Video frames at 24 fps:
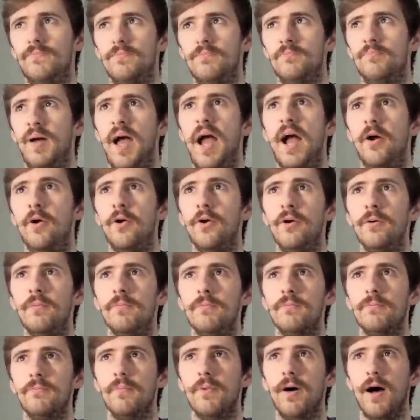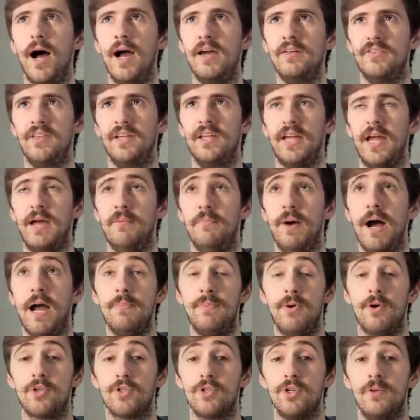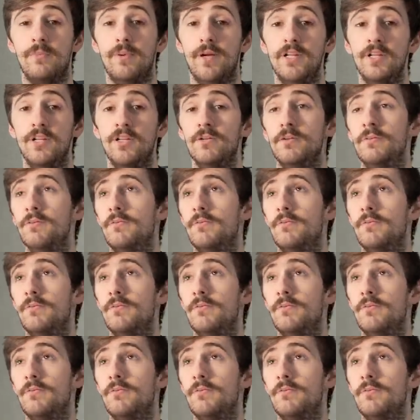better, I think, in my personal opinion,